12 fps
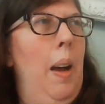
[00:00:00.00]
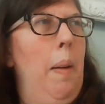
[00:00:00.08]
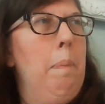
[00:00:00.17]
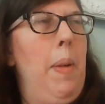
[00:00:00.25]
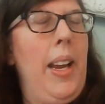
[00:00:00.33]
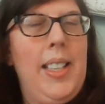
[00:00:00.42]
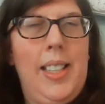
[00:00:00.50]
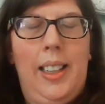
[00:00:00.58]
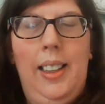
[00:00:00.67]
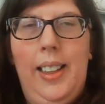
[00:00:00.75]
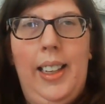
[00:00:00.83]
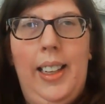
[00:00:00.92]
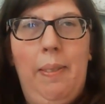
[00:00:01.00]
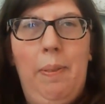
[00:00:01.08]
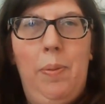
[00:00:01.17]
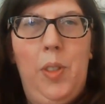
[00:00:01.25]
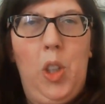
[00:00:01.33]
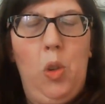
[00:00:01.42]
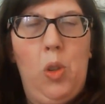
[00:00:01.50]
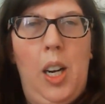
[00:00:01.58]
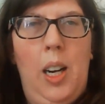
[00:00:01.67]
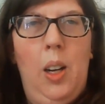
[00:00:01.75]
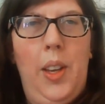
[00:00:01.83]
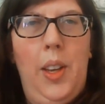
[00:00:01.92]
basically
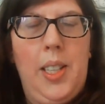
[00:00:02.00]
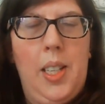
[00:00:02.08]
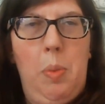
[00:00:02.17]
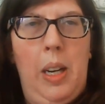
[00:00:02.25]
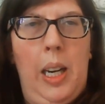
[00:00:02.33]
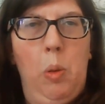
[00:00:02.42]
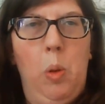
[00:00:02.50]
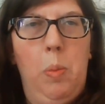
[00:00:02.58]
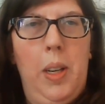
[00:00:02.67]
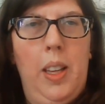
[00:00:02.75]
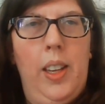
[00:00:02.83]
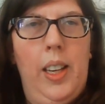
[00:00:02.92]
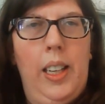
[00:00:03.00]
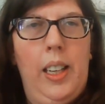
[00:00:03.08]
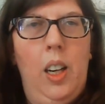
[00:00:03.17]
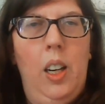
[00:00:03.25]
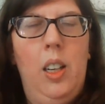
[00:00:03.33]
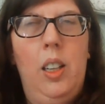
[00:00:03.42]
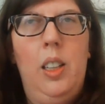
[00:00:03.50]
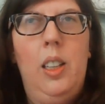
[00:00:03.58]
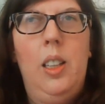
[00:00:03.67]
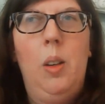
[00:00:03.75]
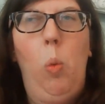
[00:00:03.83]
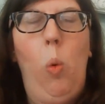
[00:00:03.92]
Utah, they suspect, will be the
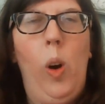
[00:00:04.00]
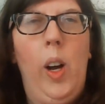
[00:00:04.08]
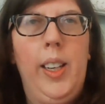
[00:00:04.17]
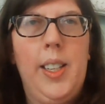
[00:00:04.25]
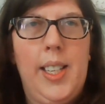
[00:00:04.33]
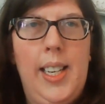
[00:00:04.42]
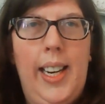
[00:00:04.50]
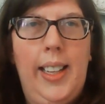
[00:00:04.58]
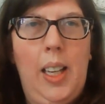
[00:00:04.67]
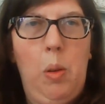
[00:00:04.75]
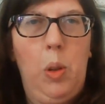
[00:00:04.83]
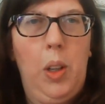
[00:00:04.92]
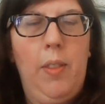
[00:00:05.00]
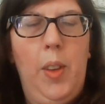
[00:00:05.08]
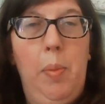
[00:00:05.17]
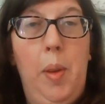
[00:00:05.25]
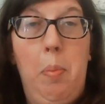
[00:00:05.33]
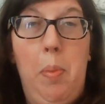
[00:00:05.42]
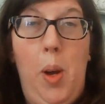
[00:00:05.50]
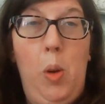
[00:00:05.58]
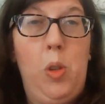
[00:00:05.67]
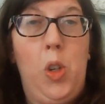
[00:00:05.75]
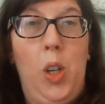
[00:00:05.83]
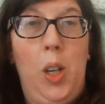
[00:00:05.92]
one state that will give them the
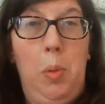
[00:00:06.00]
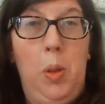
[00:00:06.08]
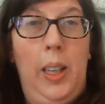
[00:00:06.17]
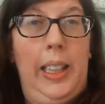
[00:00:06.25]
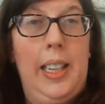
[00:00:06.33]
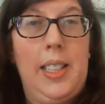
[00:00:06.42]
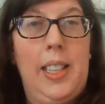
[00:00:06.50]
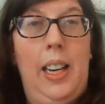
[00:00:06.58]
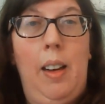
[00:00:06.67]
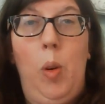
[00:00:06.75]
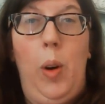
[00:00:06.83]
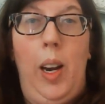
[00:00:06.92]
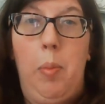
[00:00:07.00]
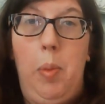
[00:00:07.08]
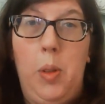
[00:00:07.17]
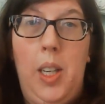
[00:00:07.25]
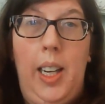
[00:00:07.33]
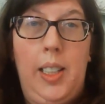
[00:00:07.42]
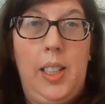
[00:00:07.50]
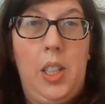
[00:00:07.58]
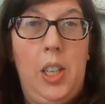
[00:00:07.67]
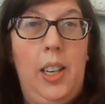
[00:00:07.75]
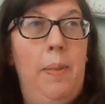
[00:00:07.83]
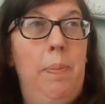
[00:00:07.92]
most trouble. I guess they haven't ran up on Texas
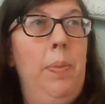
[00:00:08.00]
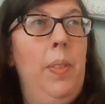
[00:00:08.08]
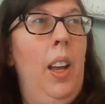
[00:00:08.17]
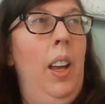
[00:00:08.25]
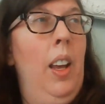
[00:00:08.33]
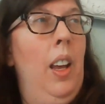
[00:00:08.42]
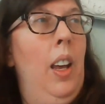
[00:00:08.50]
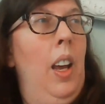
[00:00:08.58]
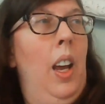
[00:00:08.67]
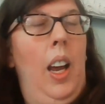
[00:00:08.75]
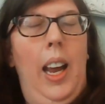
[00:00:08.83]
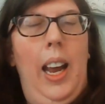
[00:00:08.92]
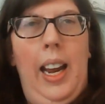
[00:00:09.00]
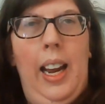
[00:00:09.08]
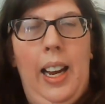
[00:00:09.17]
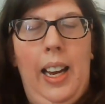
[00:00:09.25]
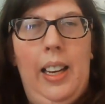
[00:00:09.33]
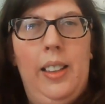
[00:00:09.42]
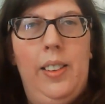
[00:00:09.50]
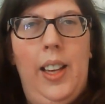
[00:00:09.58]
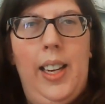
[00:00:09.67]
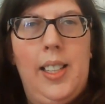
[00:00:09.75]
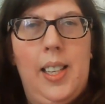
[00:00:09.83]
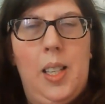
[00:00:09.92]
yet. And
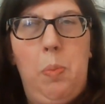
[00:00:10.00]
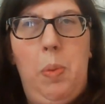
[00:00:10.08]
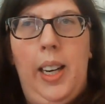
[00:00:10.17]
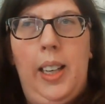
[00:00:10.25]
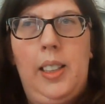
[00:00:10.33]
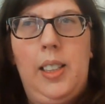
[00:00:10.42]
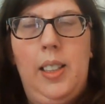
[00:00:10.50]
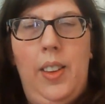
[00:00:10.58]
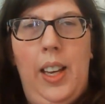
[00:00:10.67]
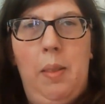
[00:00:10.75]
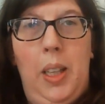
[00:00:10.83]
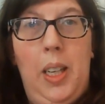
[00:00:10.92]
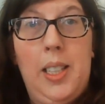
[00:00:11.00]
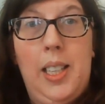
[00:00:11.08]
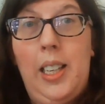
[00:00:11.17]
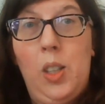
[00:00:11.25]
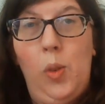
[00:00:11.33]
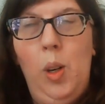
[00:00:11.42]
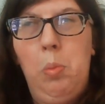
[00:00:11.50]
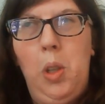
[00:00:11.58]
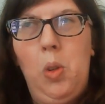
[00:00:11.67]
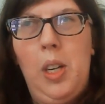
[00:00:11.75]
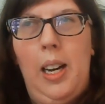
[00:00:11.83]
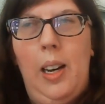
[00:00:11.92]
they suspect that because he's from
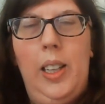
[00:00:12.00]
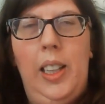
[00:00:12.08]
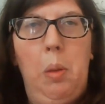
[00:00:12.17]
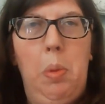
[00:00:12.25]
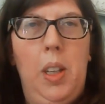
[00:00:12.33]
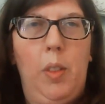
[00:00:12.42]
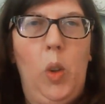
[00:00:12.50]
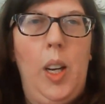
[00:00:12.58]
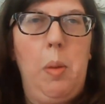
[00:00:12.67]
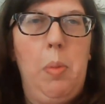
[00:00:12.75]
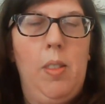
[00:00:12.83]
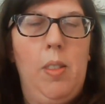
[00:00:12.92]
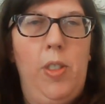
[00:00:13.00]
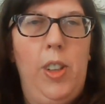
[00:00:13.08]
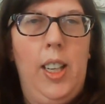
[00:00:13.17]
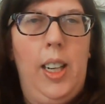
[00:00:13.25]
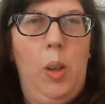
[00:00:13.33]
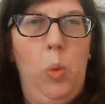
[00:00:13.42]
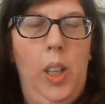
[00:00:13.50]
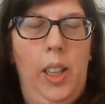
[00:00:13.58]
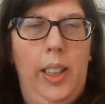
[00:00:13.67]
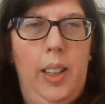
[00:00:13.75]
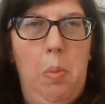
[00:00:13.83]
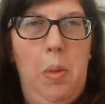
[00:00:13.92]
Utah, he can be a great benefit in
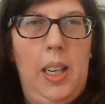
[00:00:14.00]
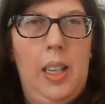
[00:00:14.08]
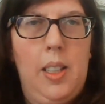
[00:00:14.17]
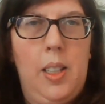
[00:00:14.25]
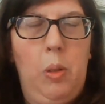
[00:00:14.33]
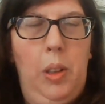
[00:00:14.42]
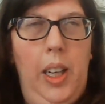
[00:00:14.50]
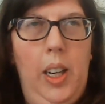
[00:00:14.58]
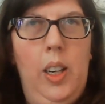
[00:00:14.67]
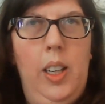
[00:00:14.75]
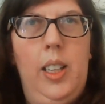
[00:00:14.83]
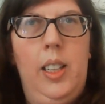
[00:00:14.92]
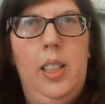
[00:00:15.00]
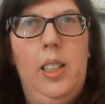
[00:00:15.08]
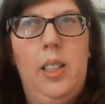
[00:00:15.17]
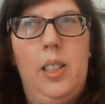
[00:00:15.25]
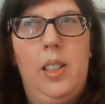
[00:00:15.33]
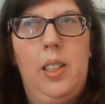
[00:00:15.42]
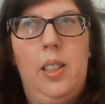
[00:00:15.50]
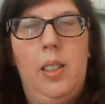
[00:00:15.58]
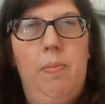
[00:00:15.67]
reeling them in. So Garrett is